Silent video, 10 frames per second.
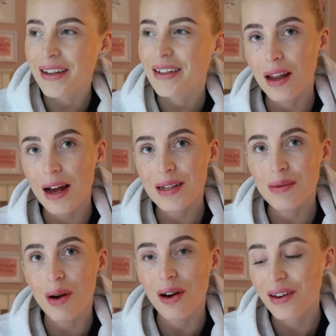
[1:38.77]
The last
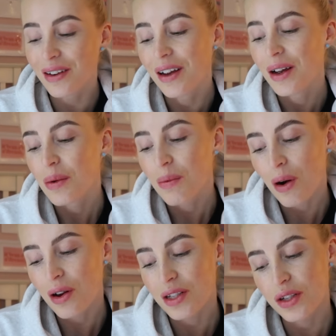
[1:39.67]
one
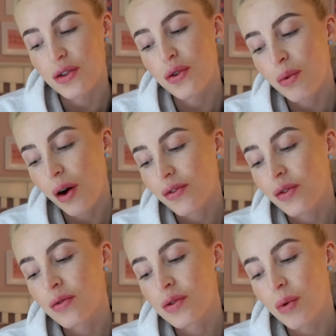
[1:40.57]
was two
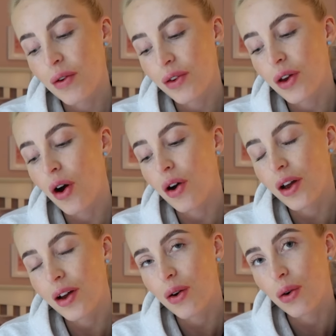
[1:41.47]
waffles with
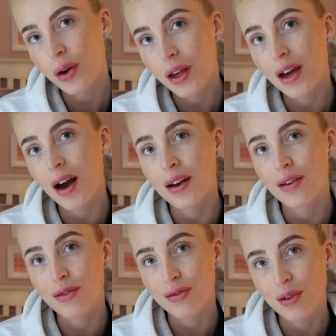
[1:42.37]
yogurt, honey, and
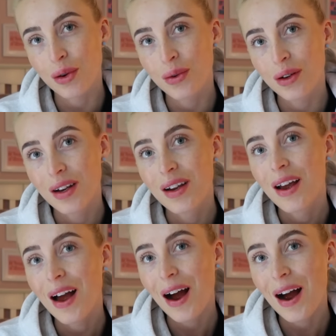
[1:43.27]
fruit.
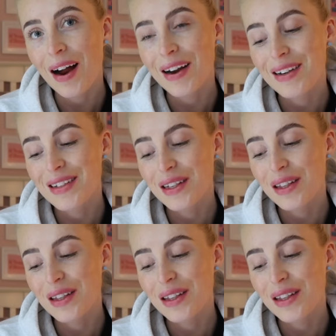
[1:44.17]
And